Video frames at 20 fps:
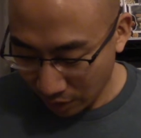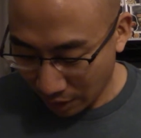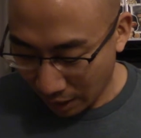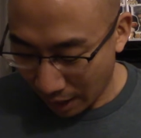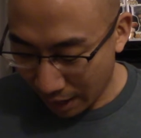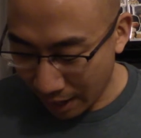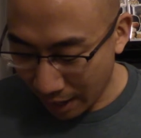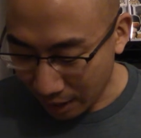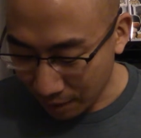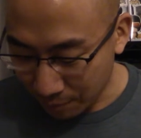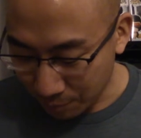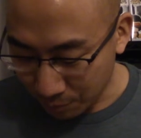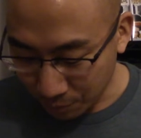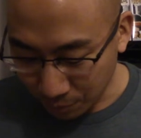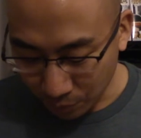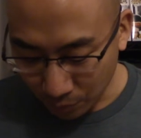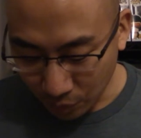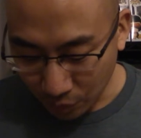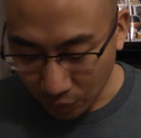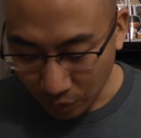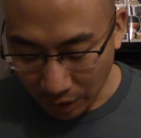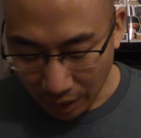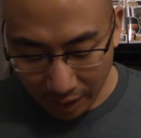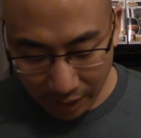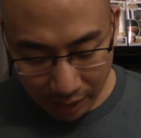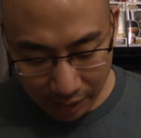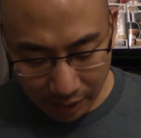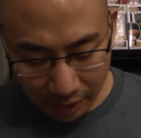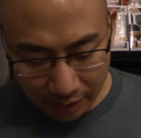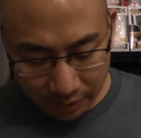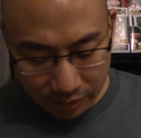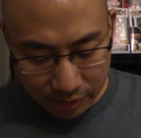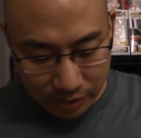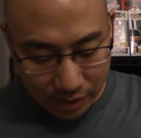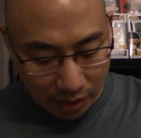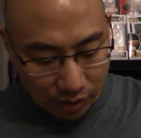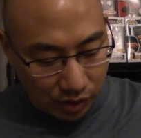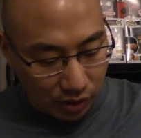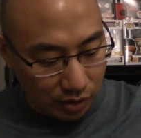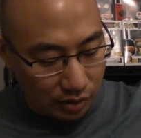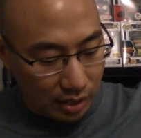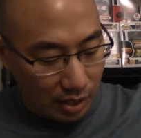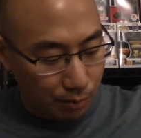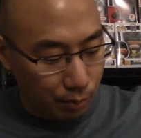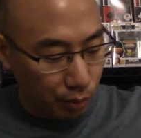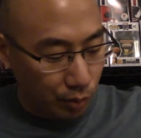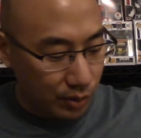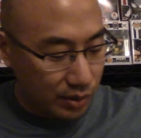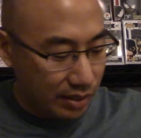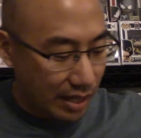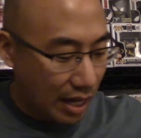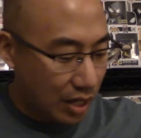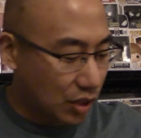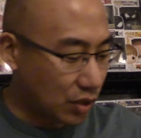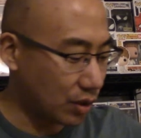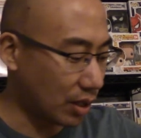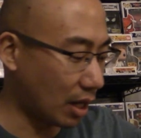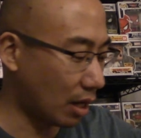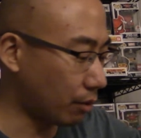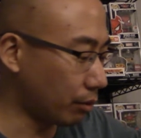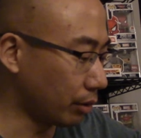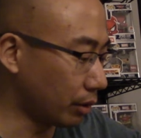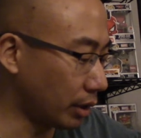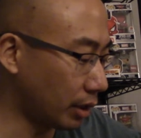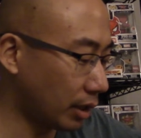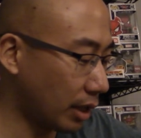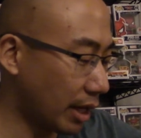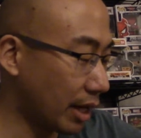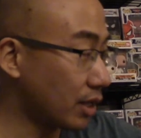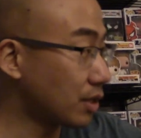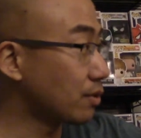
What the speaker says: I had him. There's actually a Deadpool statue that I really like,